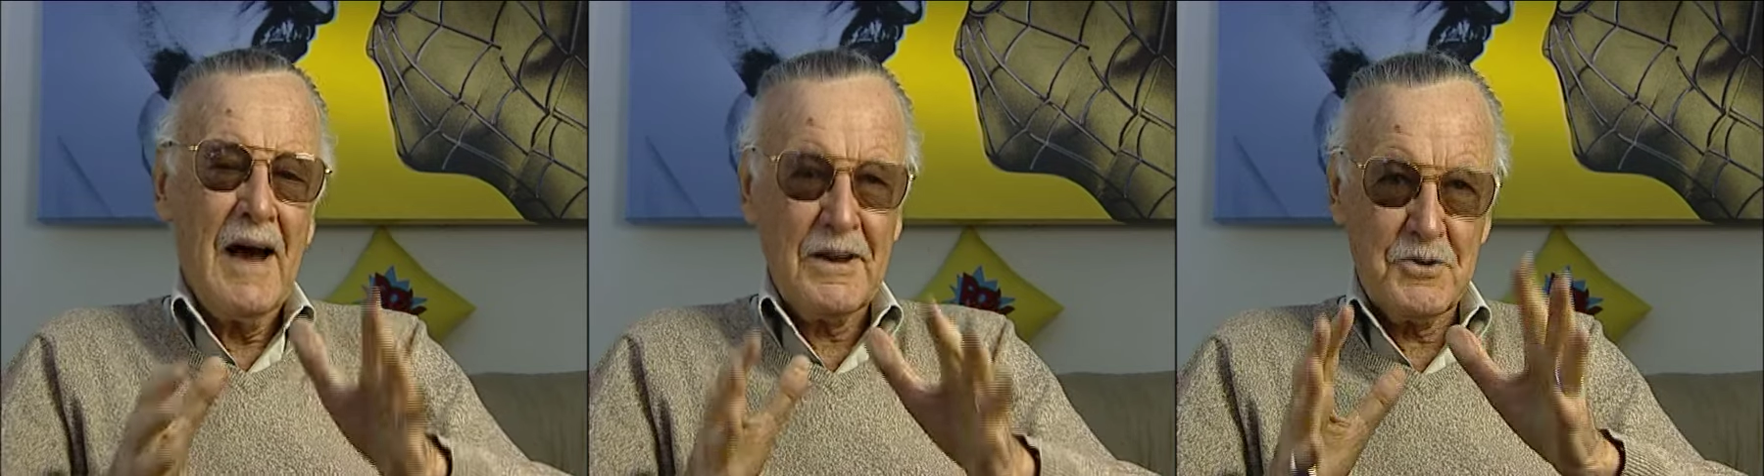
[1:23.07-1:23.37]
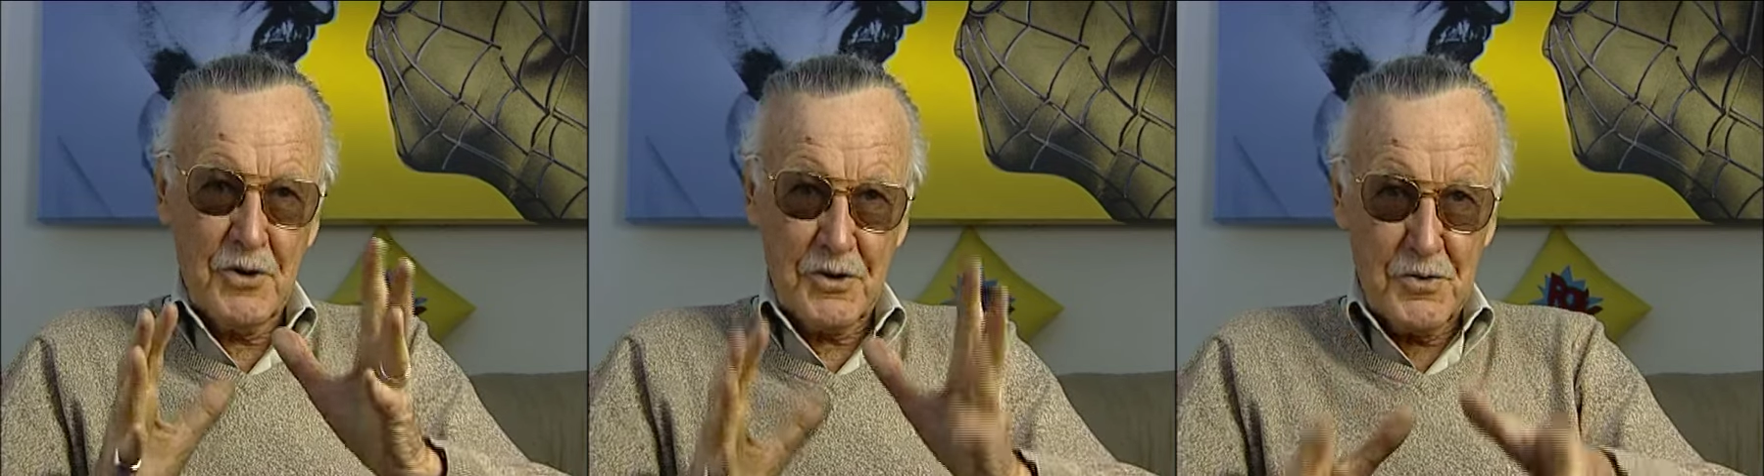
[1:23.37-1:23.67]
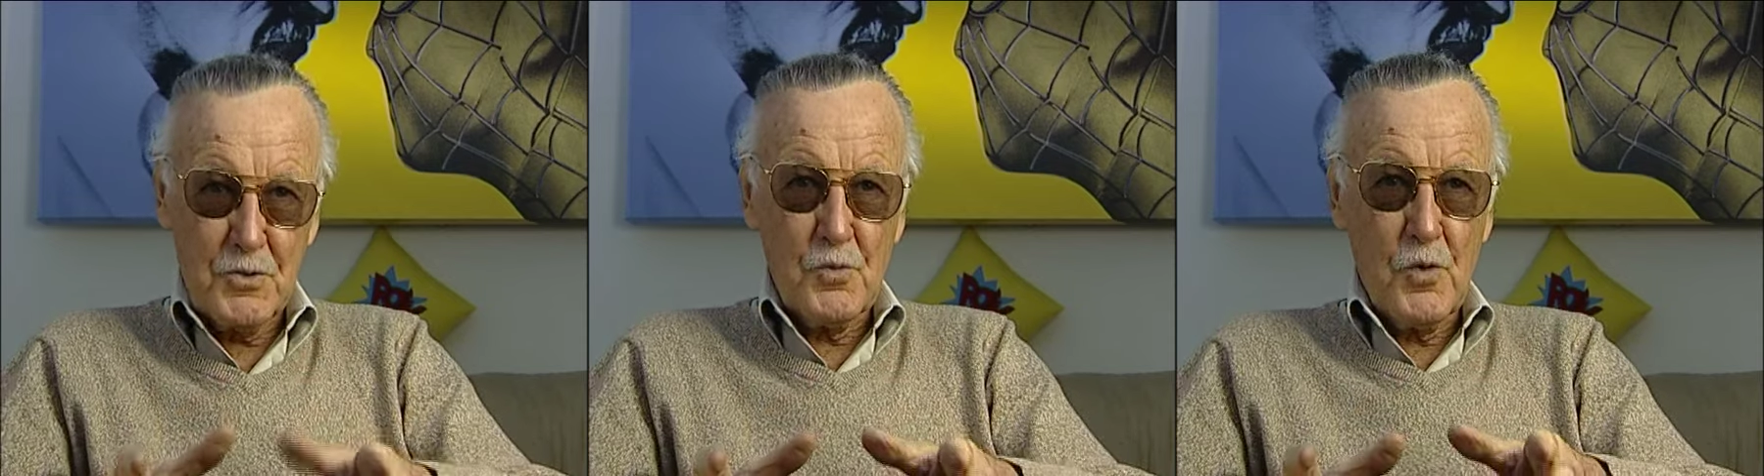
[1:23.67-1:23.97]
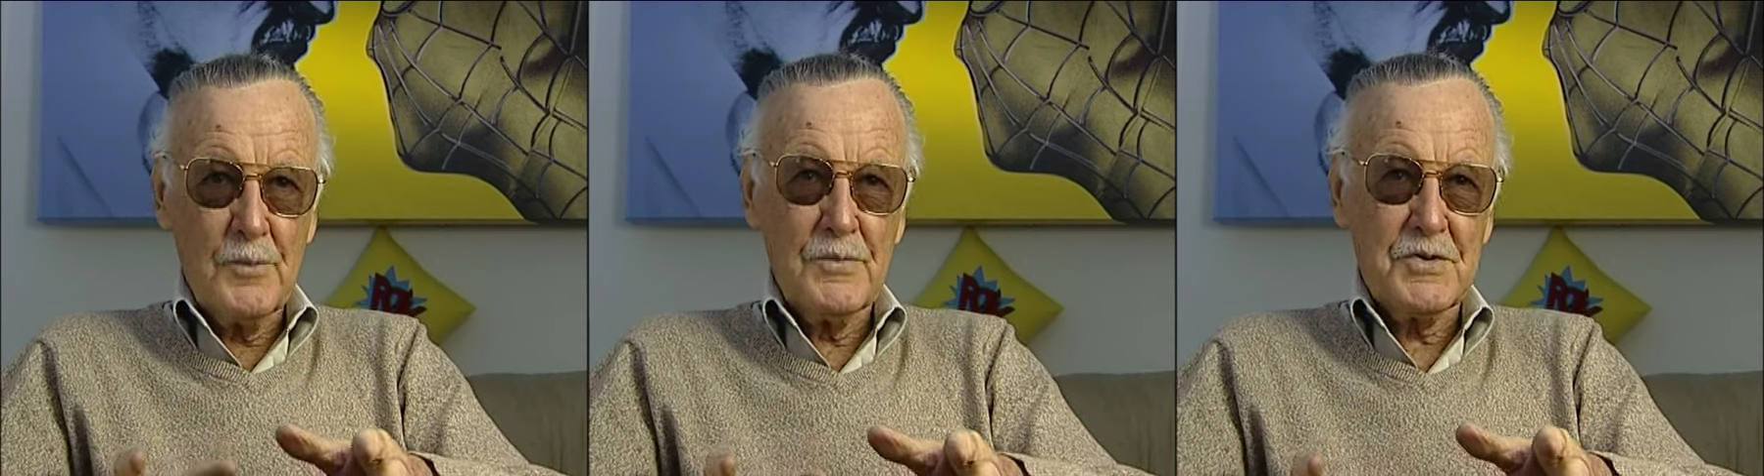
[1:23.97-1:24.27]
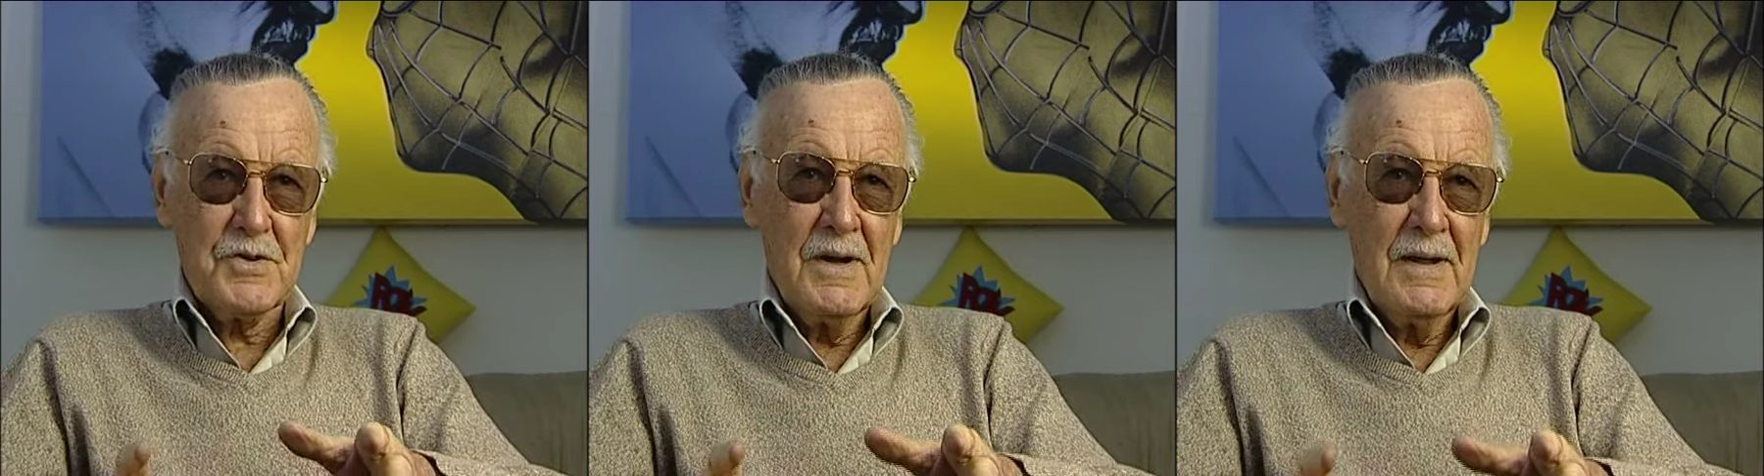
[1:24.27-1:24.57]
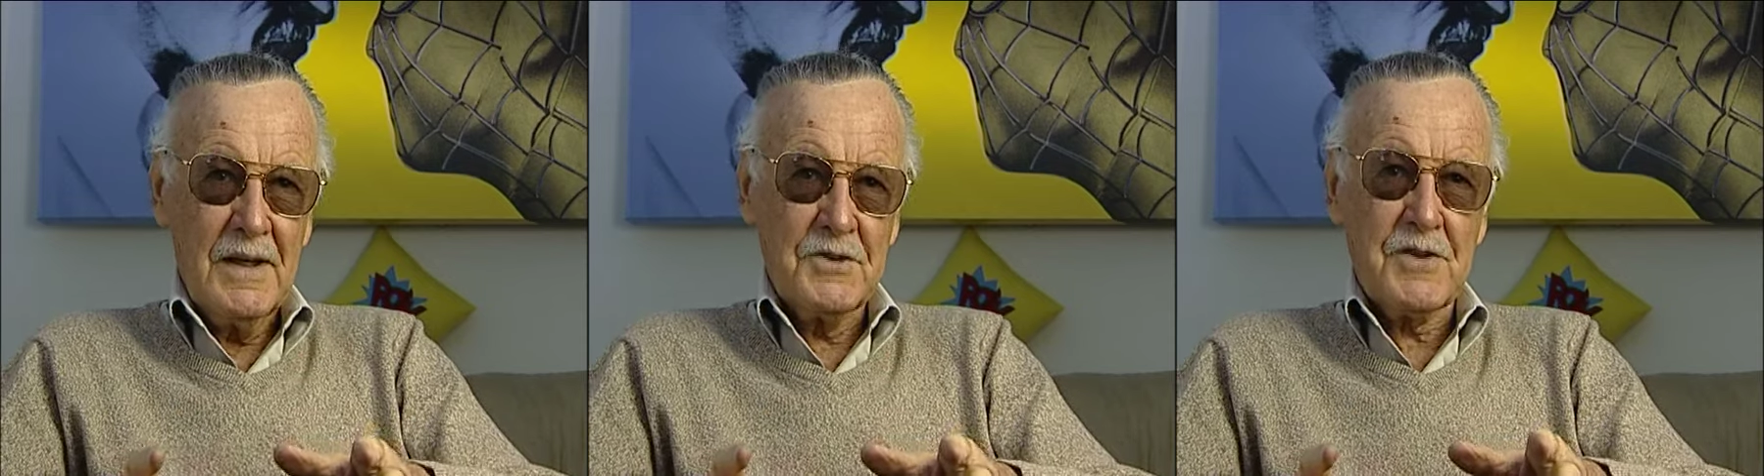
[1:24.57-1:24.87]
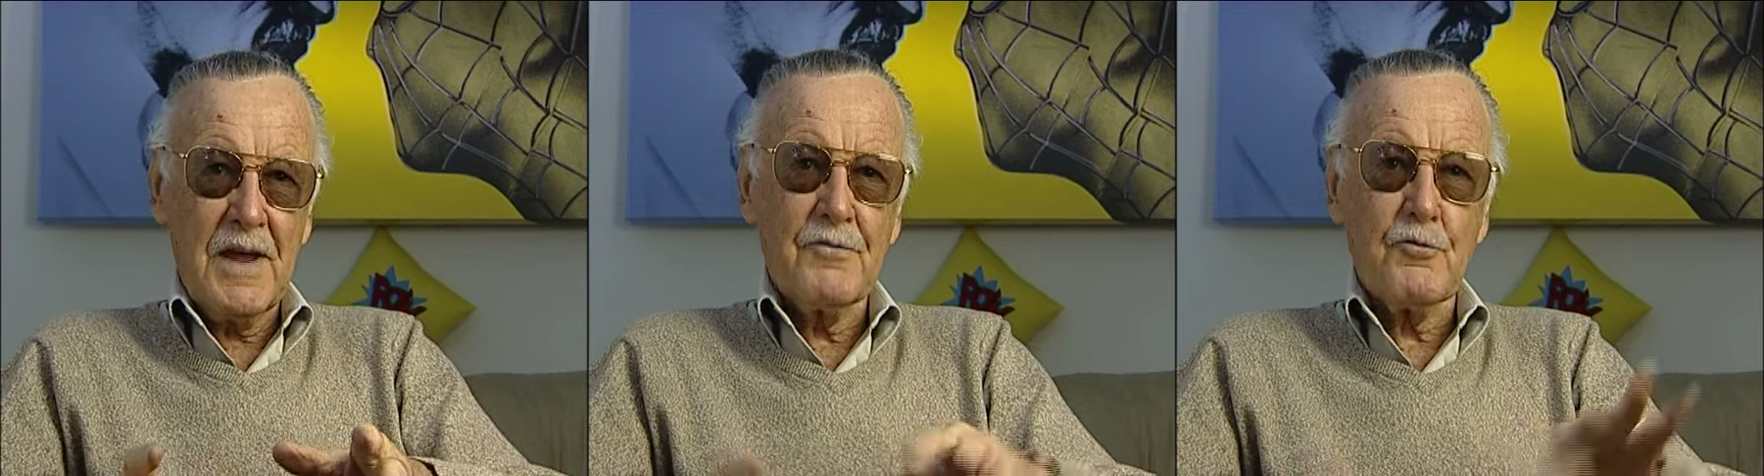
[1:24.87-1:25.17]
I took two rooms
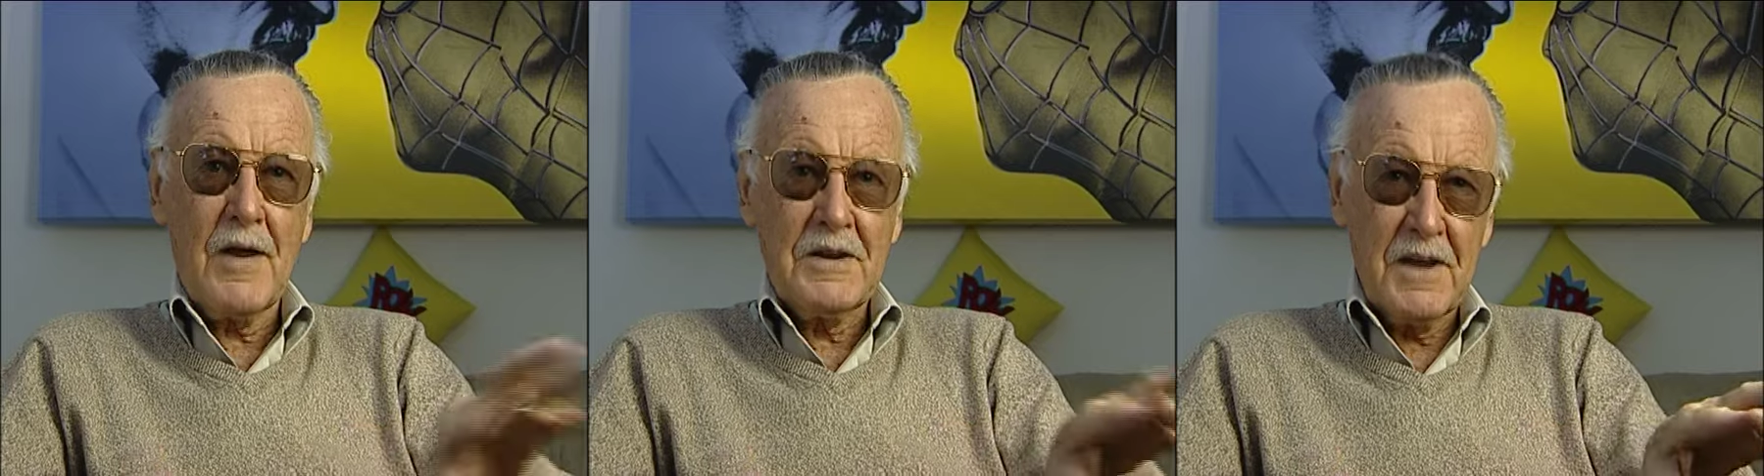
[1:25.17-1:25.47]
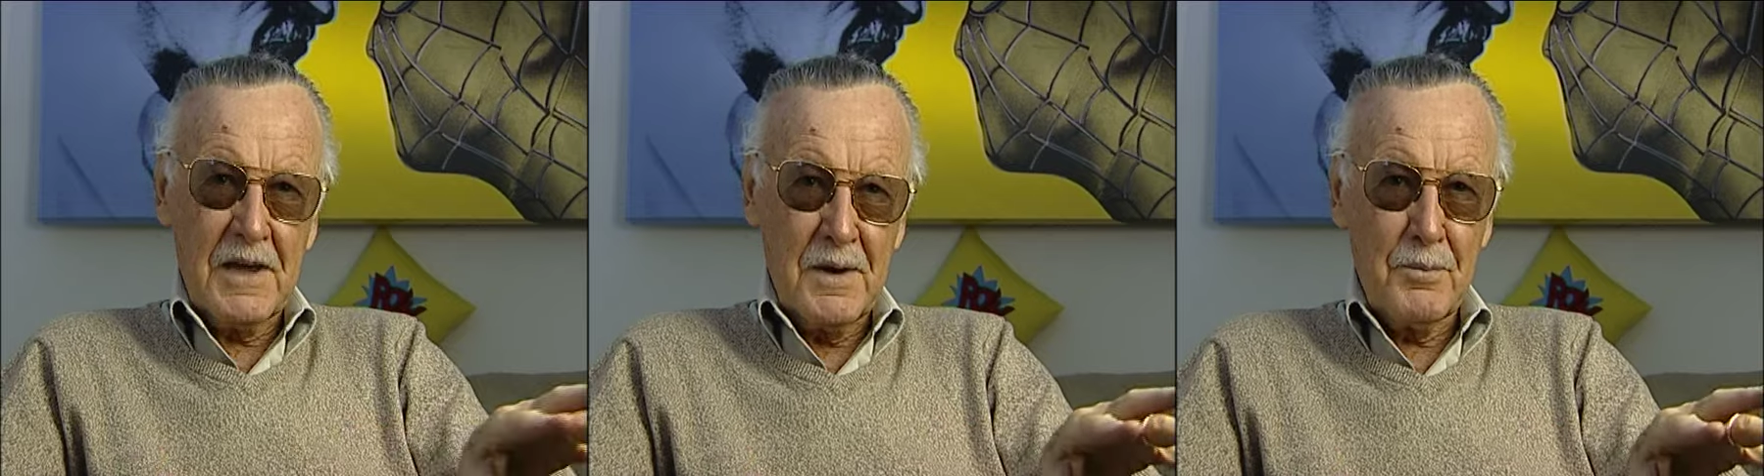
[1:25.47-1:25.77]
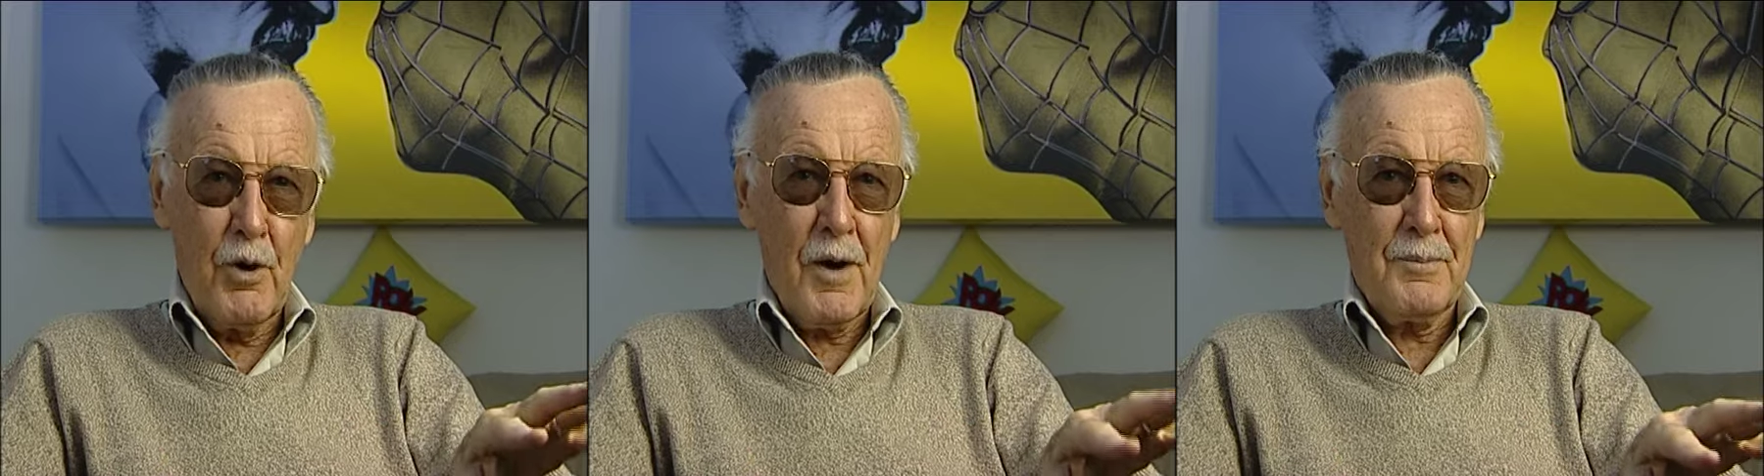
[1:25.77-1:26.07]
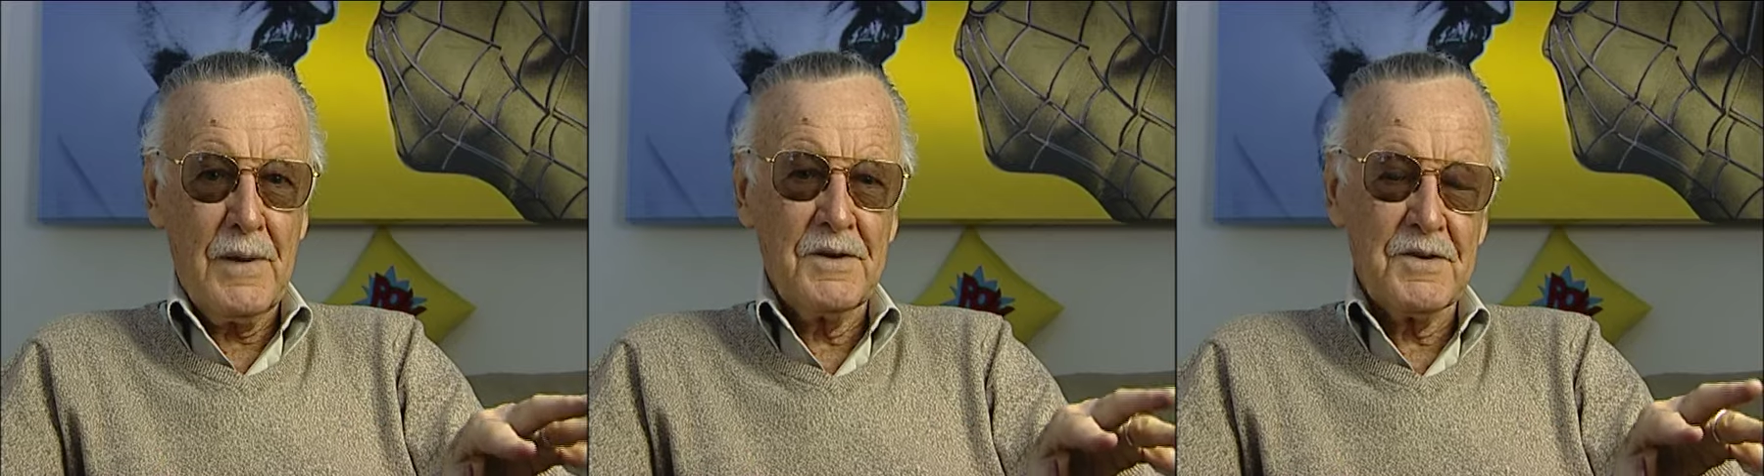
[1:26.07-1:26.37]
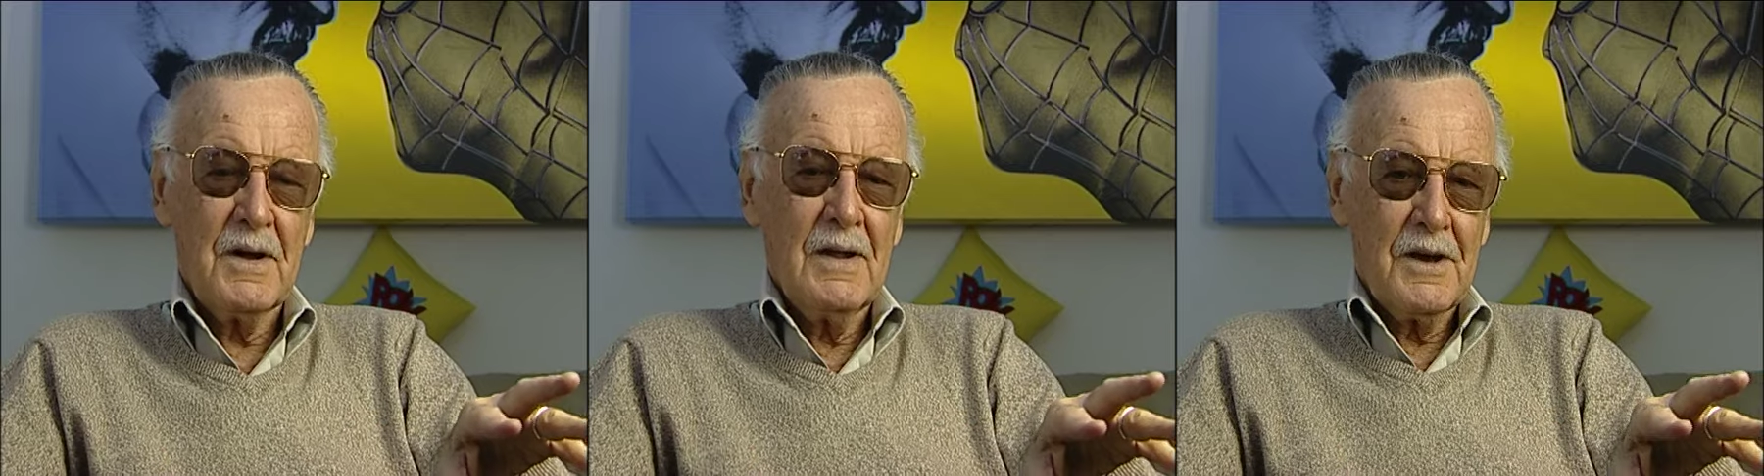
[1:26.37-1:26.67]
instead of renting an apartment